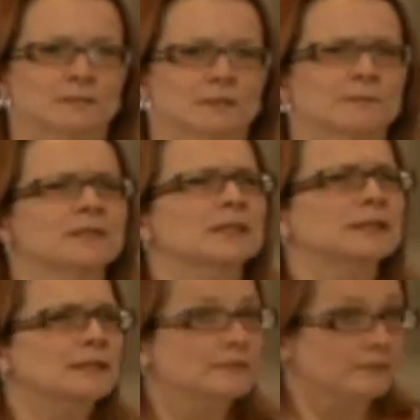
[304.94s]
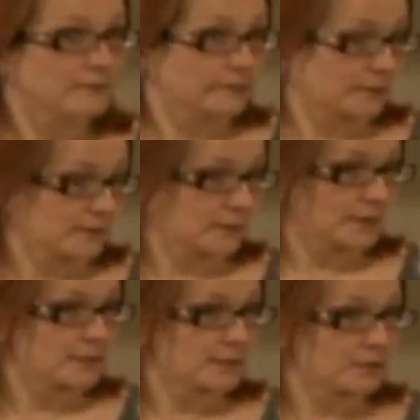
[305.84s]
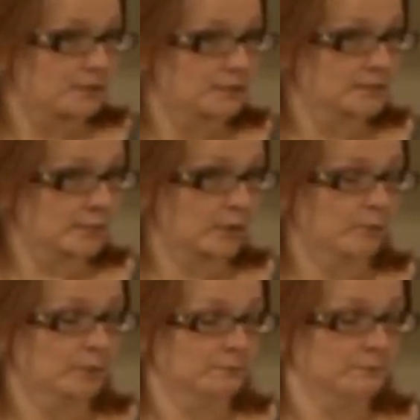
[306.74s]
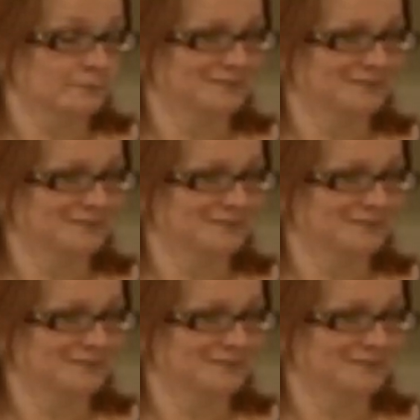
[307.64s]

It's normally the leader of the organization that's the problem.